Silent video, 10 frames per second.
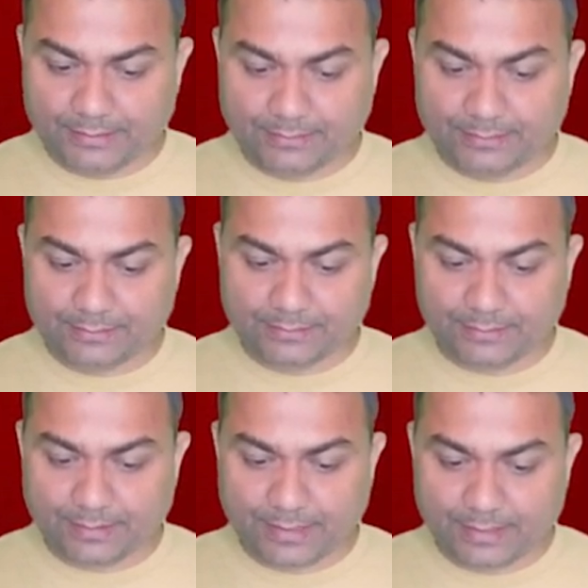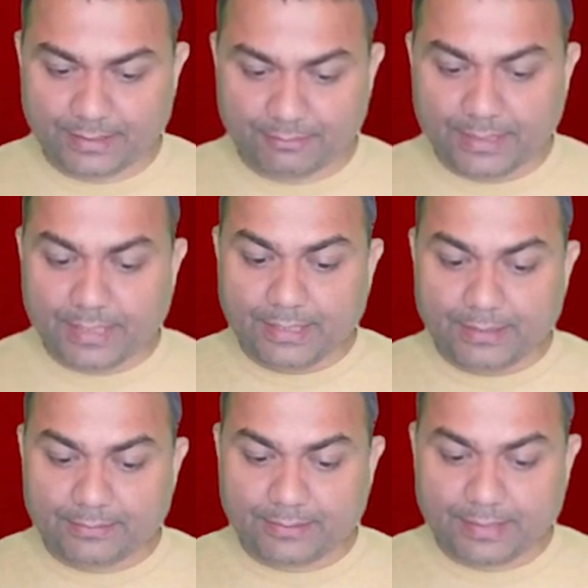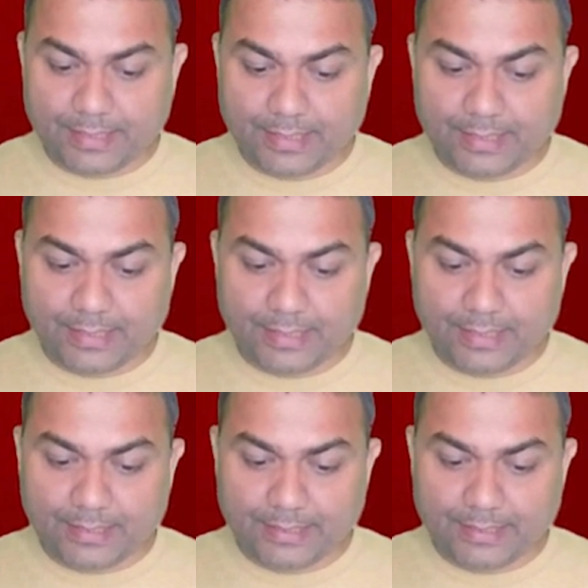Yes, this is the kind of skilled